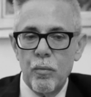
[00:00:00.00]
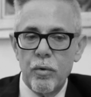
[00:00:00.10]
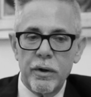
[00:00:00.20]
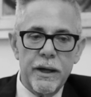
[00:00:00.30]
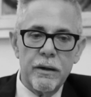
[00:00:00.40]

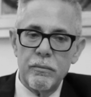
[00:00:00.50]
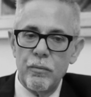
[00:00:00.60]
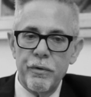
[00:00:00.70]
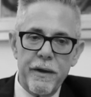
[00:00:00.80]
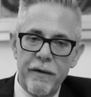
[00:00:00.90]
Working
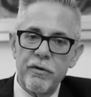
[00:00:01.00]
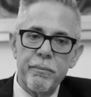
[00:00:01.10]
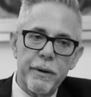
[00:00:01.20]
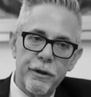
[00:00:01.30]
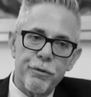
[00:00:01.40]
with
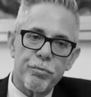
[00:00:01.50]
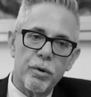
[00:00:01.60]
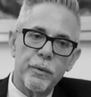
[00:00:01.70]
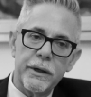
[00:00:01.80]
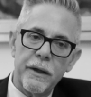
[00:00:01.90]
everybody
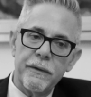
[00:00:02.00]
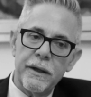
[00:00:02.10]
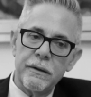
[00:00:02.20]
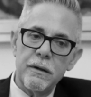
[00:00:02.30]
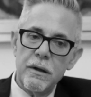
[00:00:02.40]
through it, and
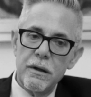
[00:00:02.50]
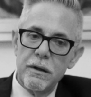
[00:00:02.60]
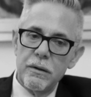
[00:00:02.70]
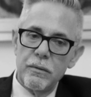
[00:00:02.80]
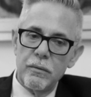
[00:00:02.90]
then
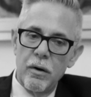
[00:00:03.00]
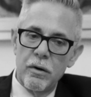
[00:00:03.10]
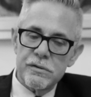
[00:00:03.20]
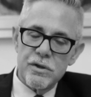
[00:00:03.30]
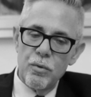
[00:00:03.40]

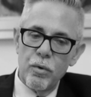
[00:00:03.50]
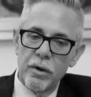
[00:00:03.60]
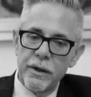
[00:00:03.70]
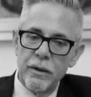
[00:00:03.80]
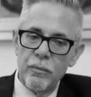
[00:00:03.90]
also
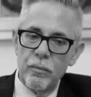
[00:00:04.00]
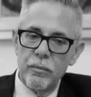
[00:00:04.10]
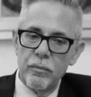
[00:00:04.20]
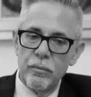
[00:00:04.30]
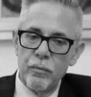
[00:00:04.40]
working
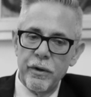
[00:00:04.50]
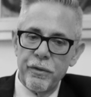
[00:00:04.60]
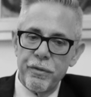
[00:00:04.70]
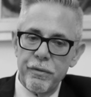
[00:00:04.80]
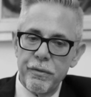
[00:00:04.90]

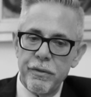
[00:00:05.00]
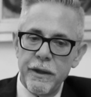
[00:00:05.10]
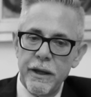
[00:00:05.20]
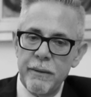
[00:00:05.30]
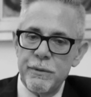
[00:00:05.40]
with
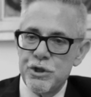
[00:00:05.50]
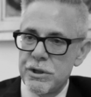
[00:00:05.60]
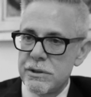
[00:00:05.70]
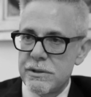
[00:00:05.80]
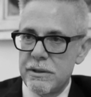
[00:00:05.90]
the
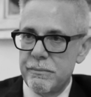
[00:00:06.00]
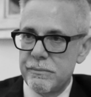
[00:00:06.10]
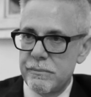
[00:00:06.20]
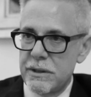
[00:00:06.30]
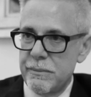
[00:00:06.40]
images
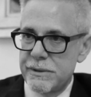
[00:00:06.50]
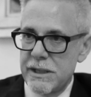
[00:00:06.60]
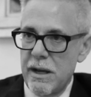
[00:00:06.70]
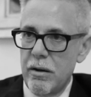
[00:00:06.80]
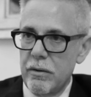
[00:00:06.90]

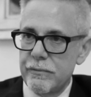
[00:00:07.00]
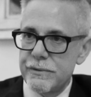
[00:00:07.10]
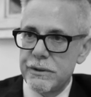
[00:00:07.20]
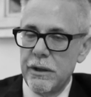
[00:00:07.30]
themselves.